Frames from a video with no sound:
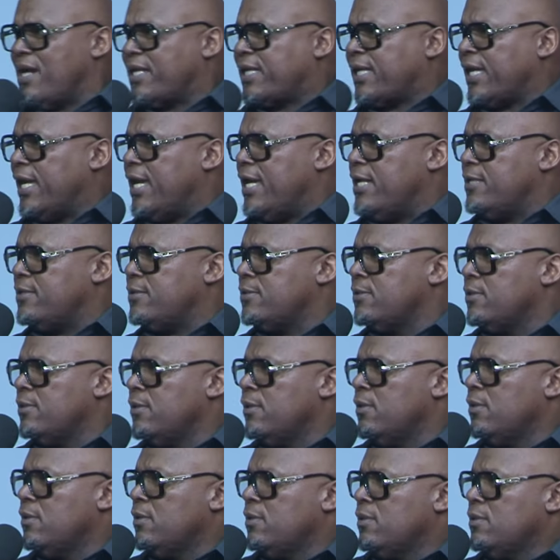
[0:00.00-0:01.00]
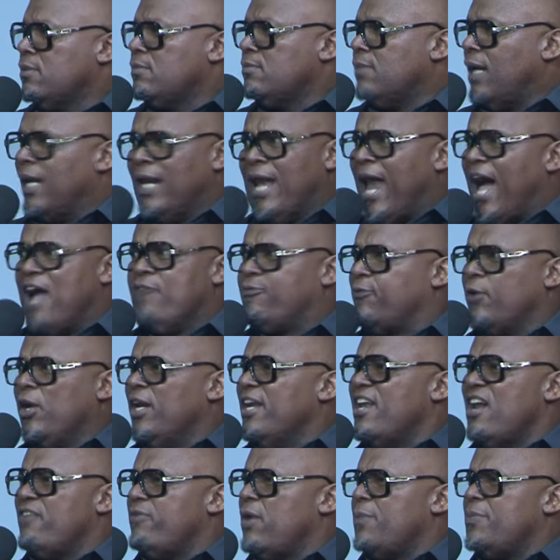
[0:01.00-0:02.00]
again my life
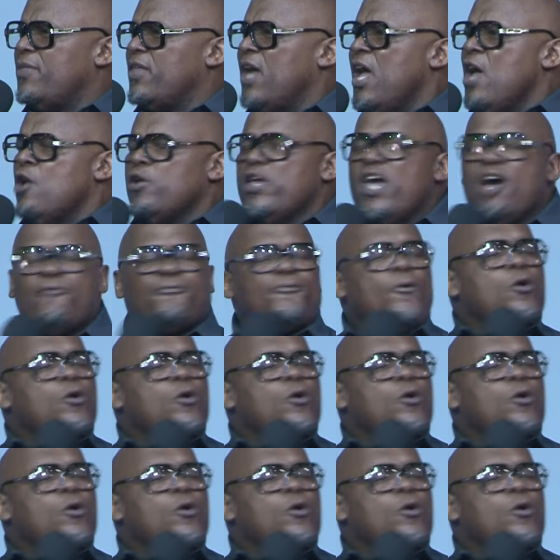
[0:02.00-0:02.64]
will never be the if